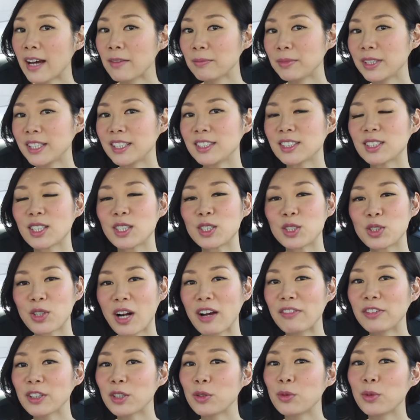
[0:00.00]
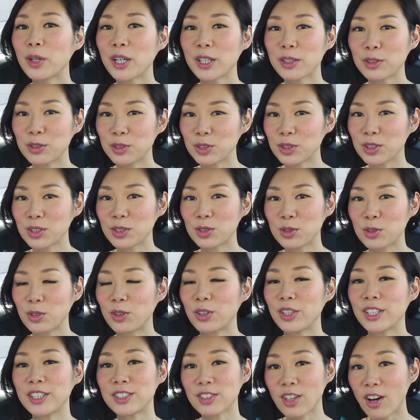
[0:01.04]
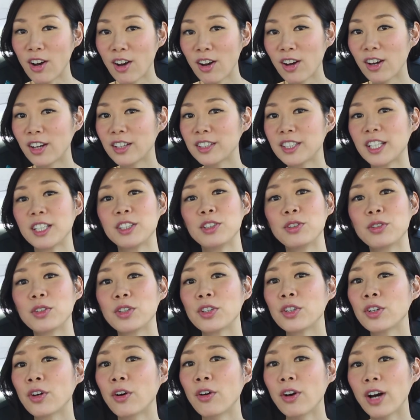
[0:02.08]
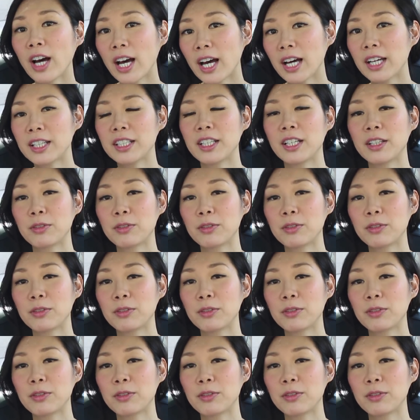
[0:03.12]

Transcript: that means traffic aware cruise control is on and you can go ahead